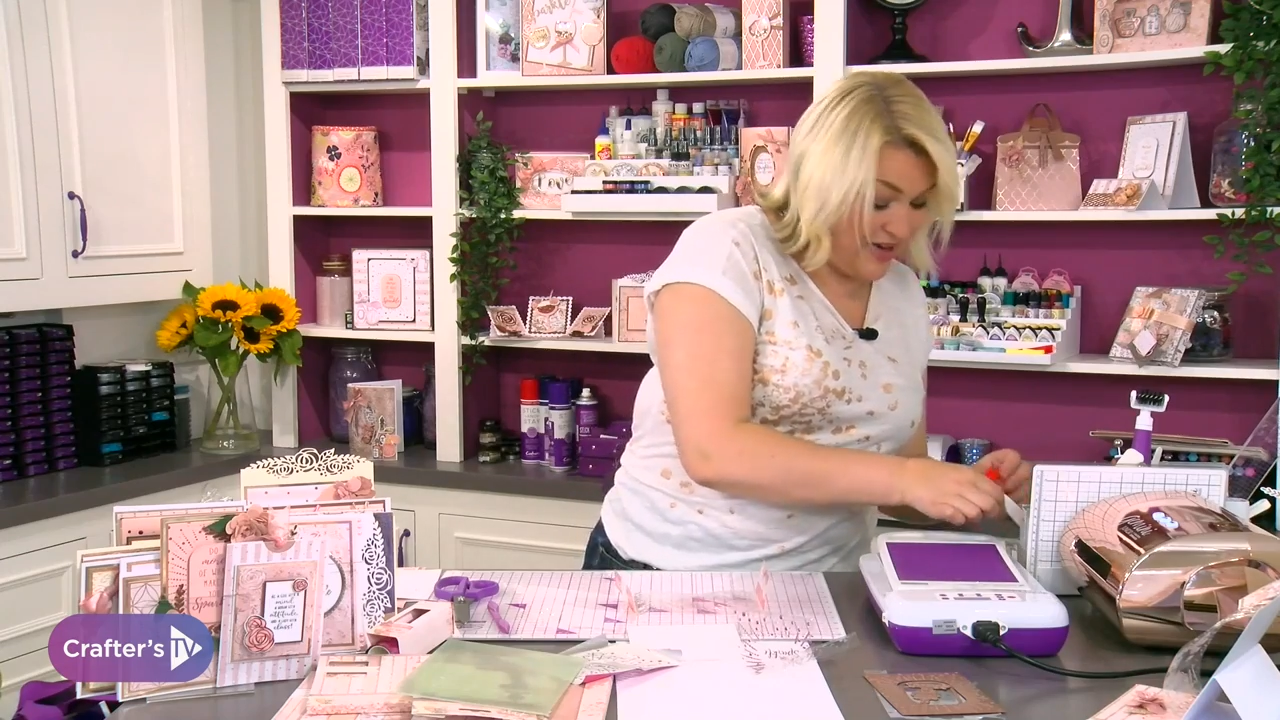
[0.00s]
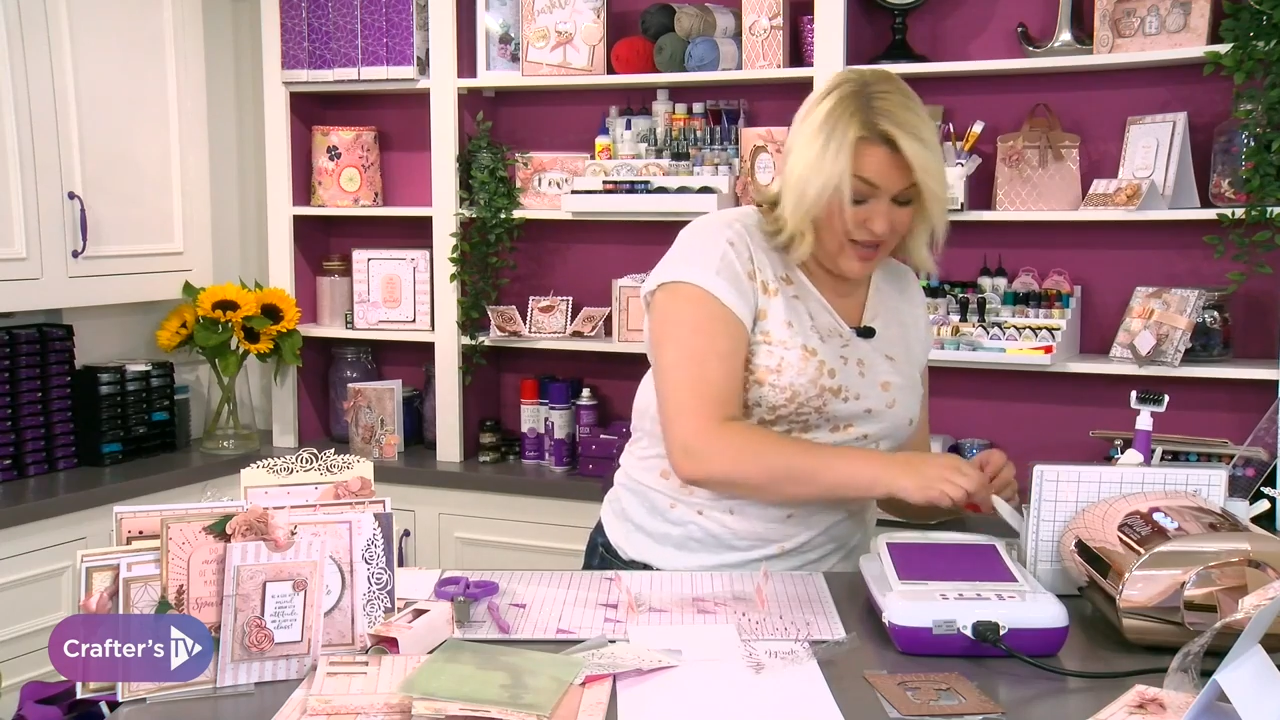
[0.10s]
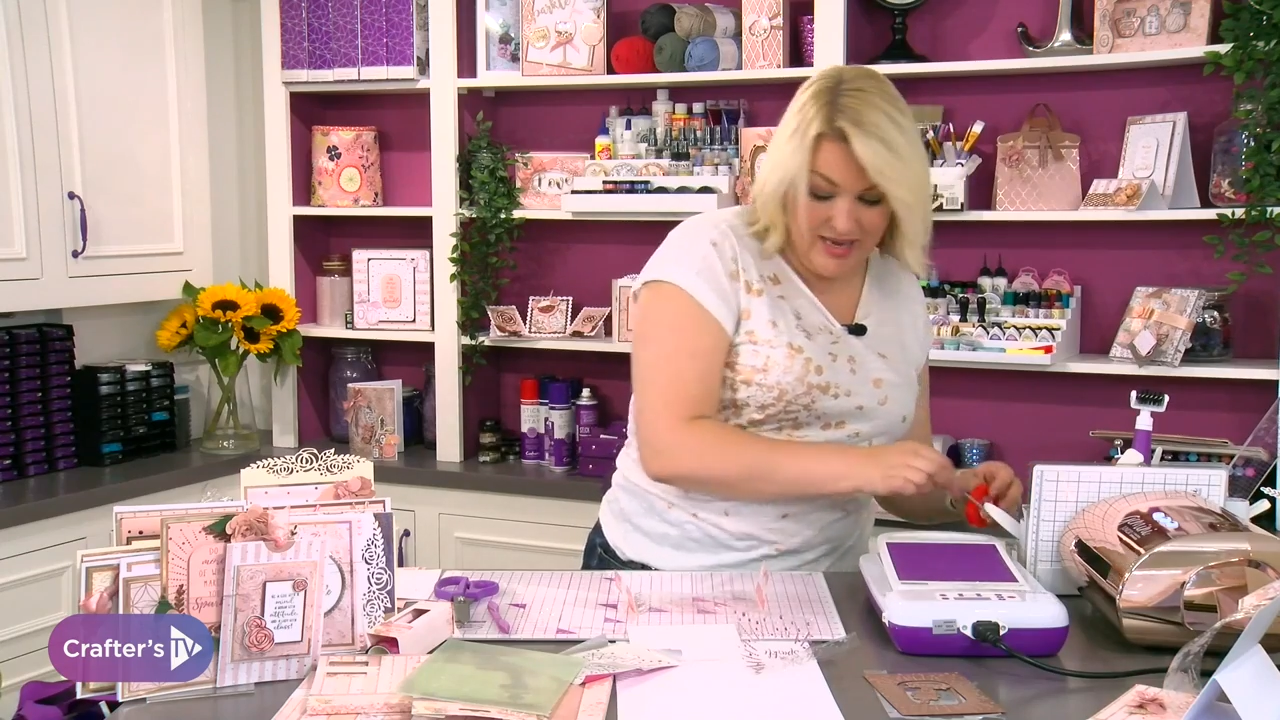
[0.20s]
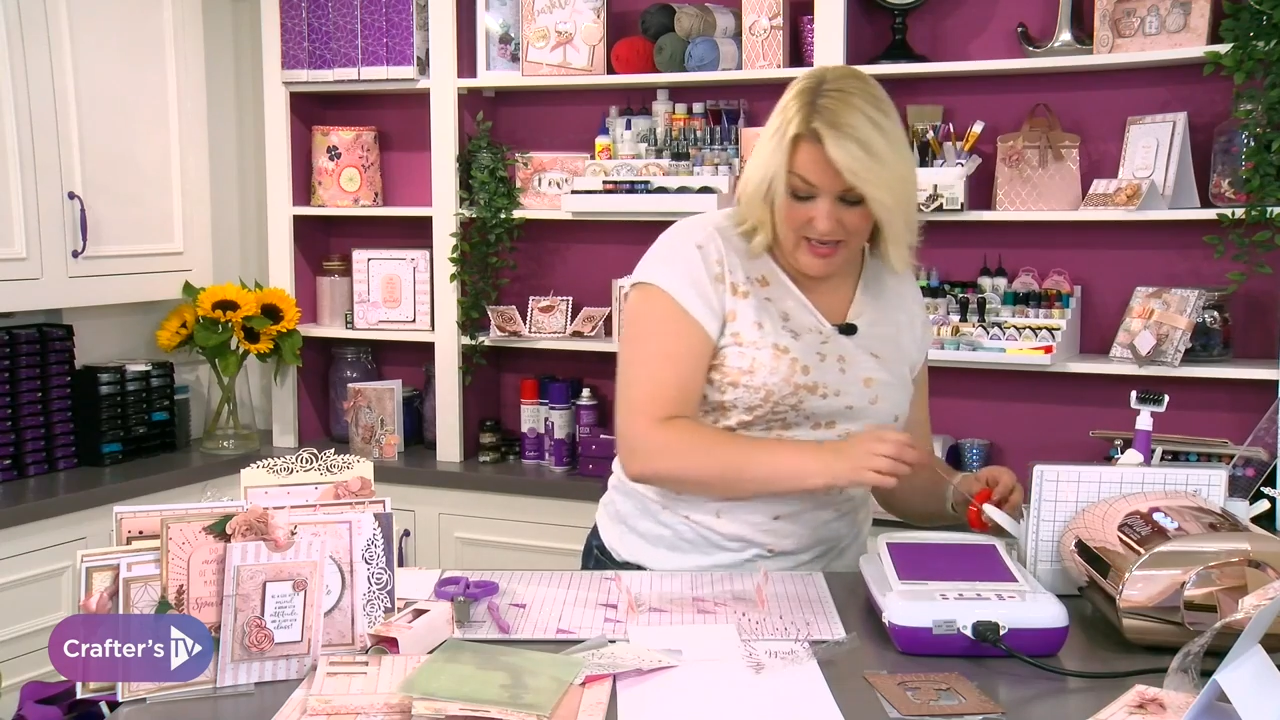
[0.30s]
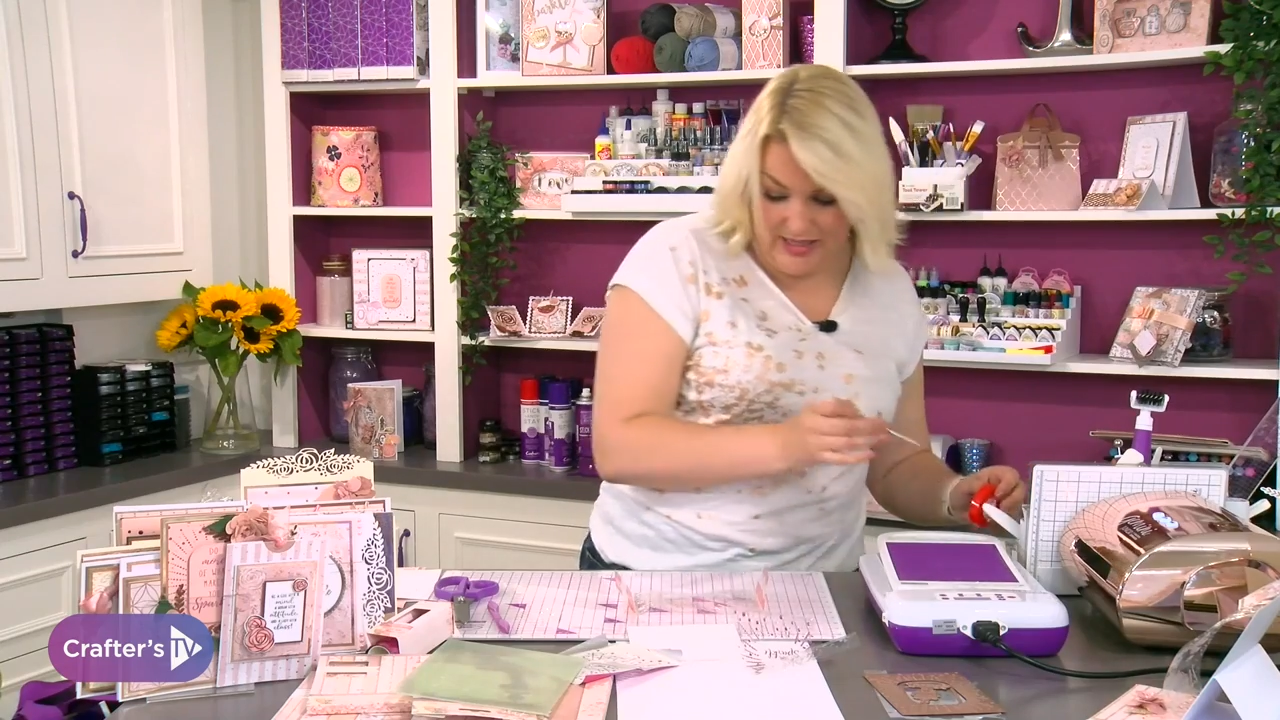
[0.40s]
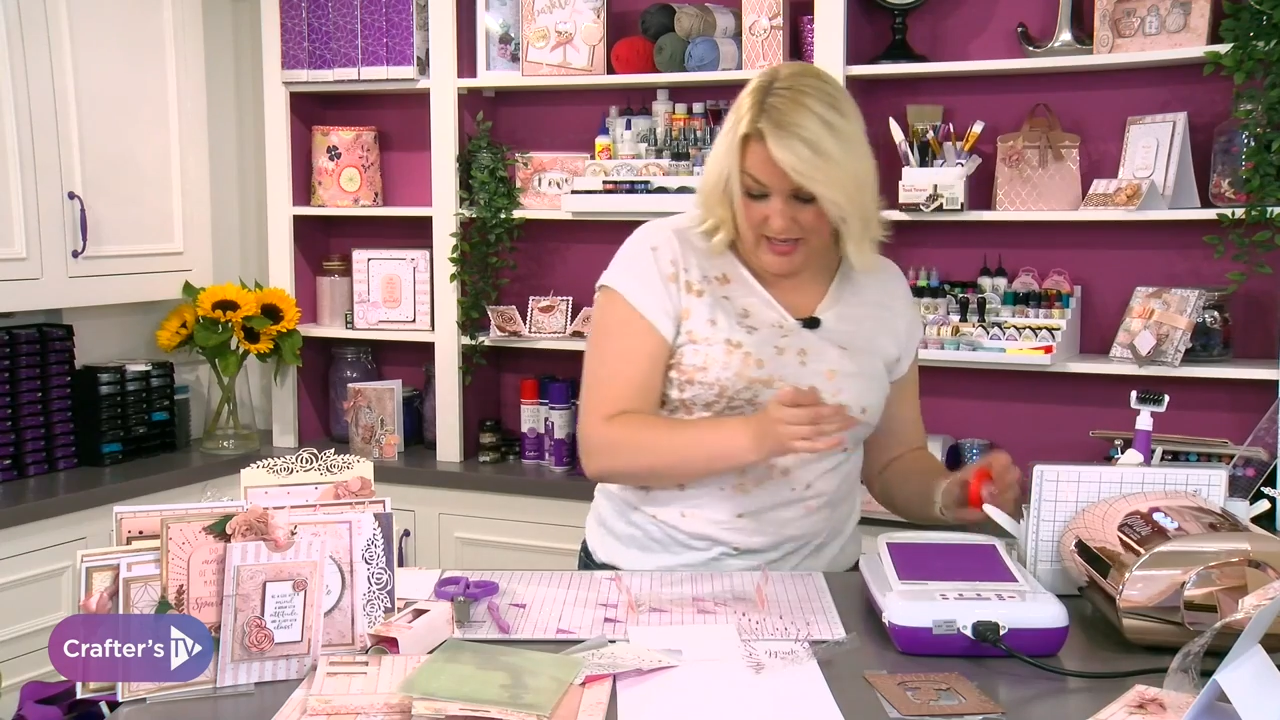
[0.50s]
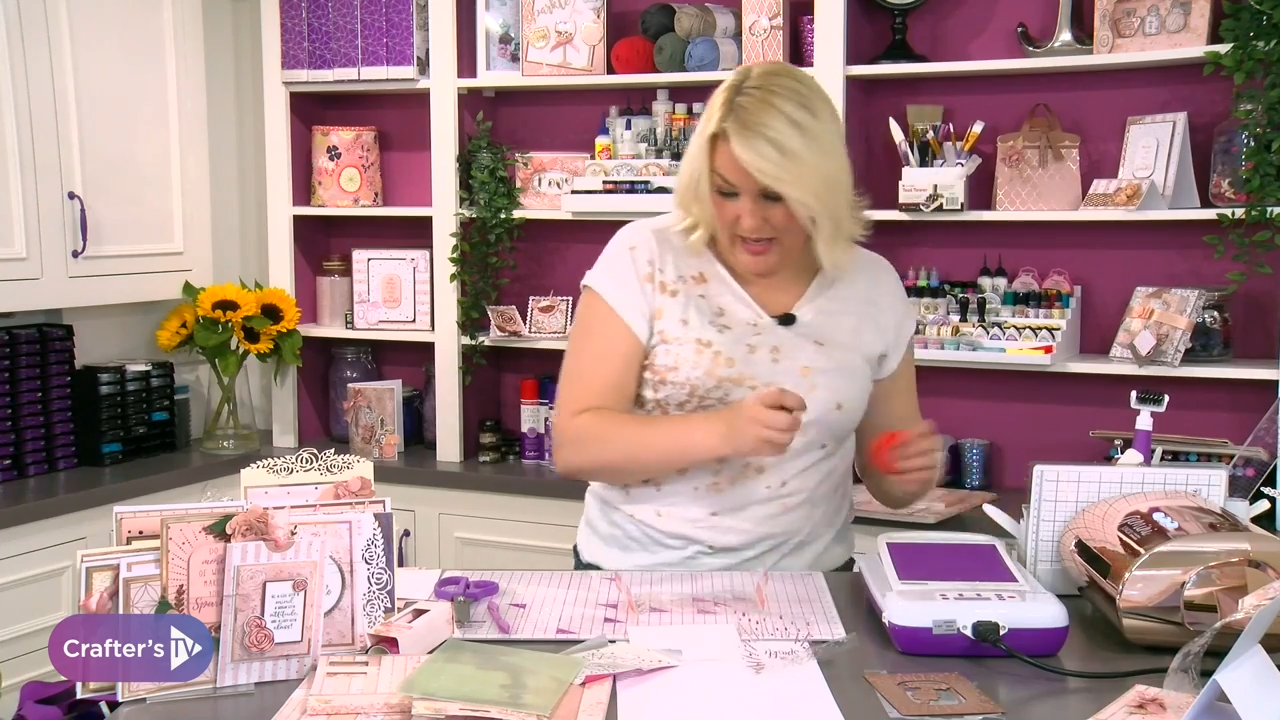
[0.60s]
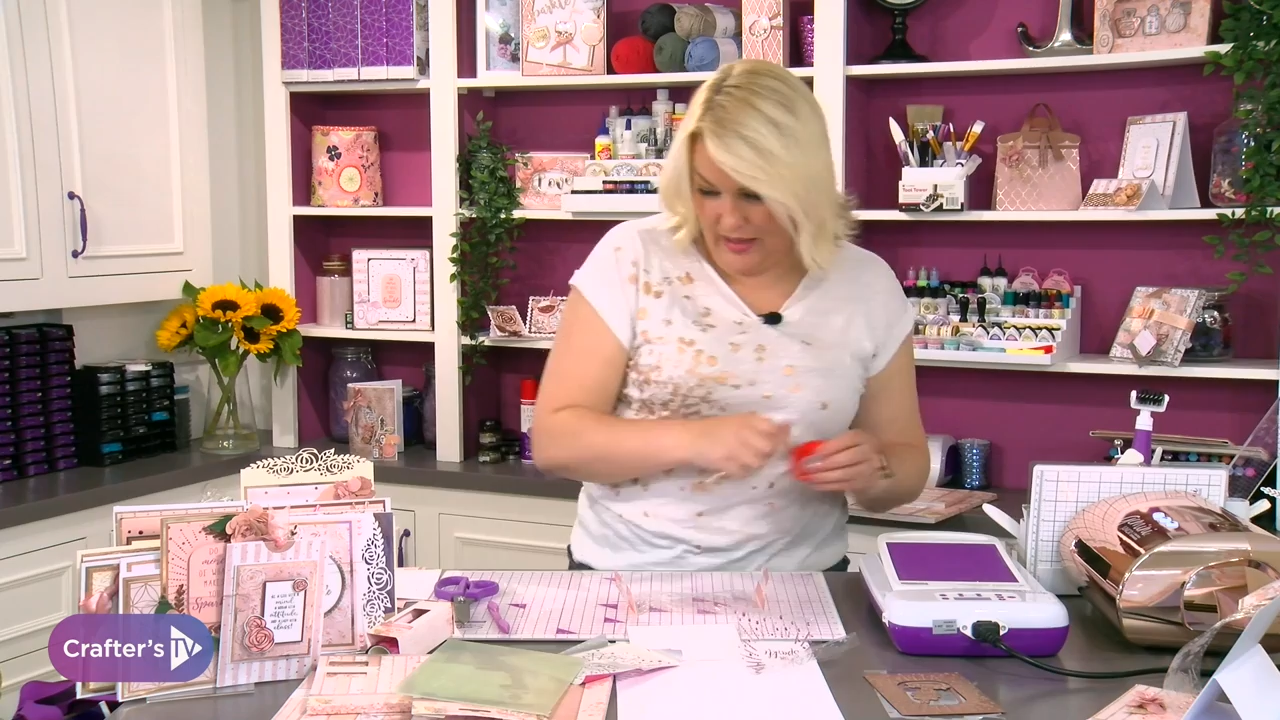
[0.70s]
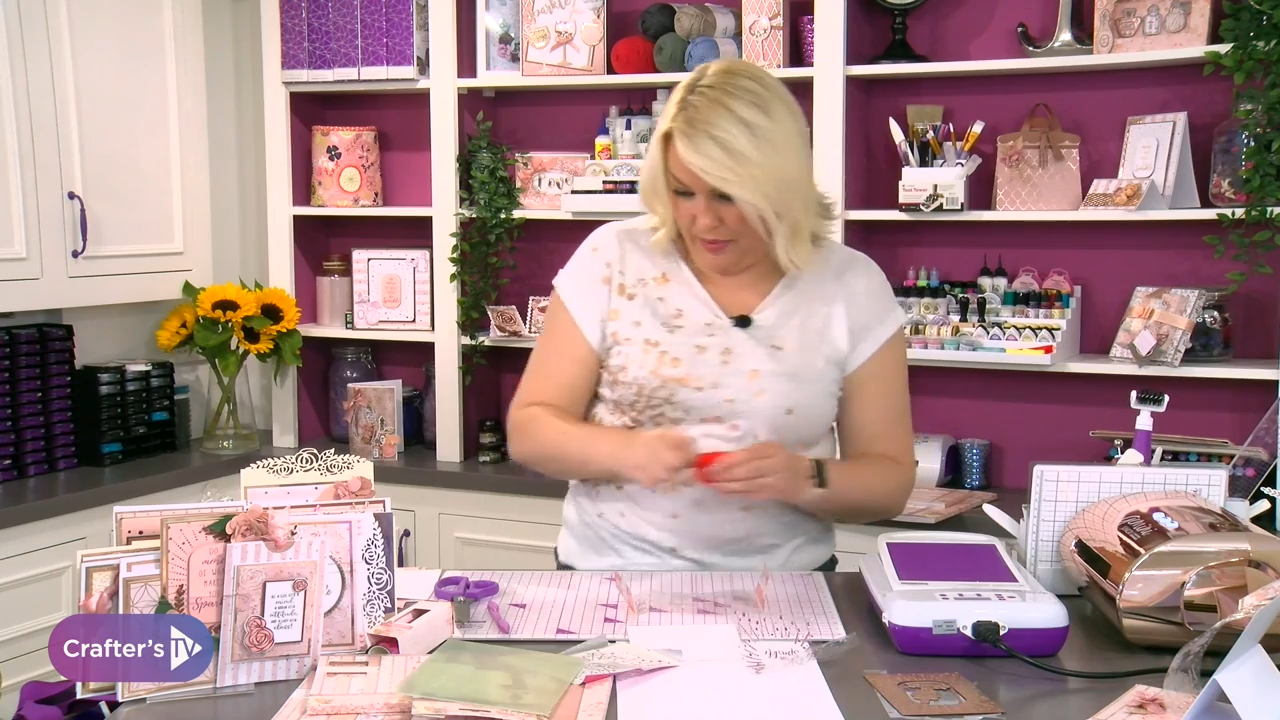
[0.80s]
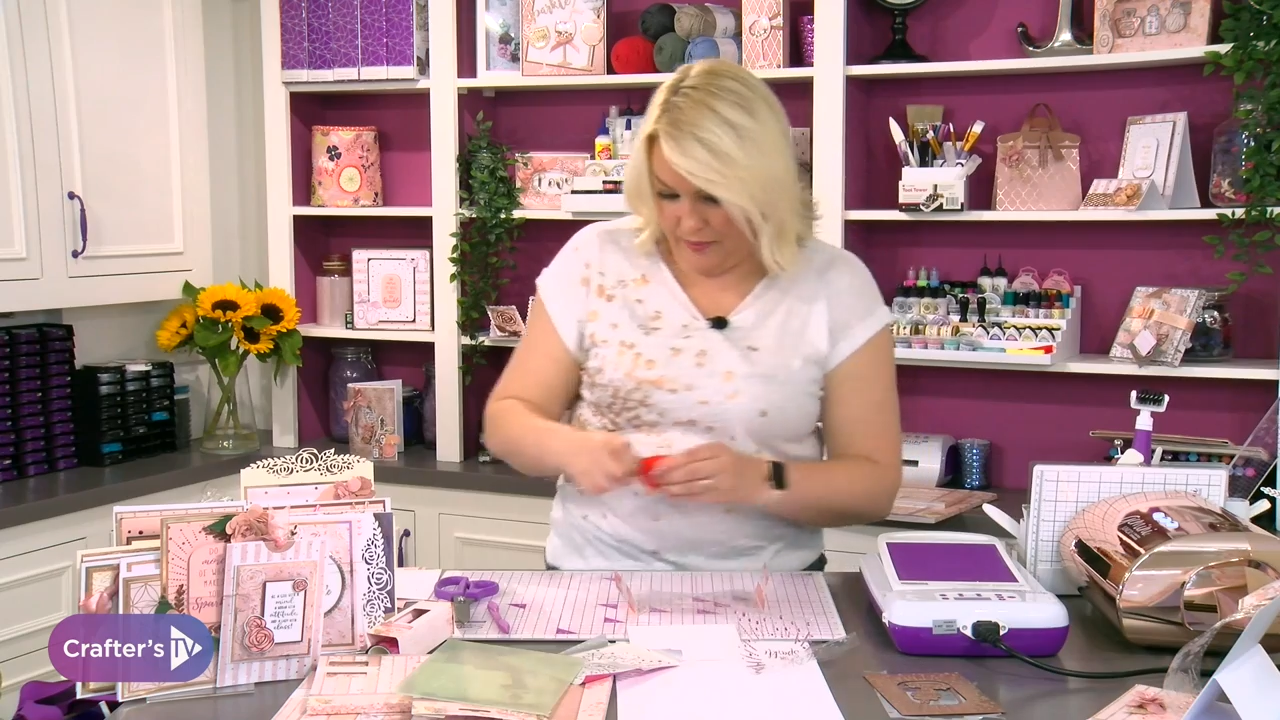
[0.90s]
liner
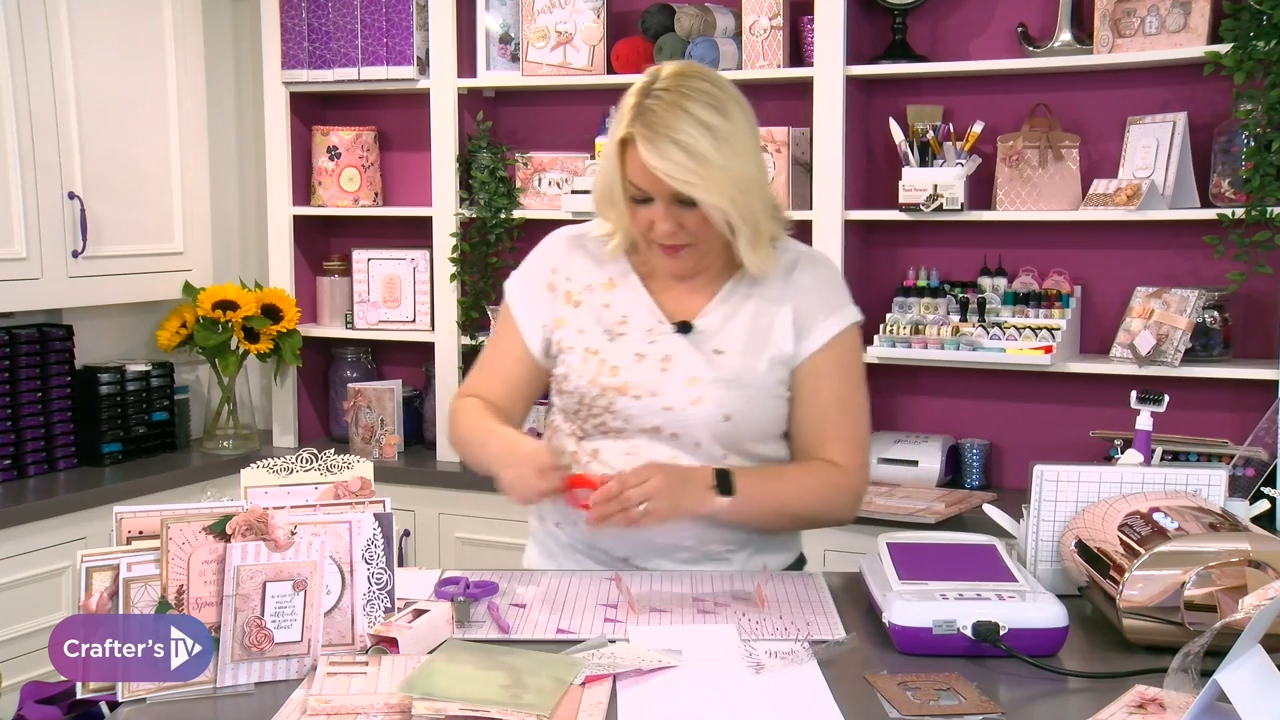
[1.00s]
tape,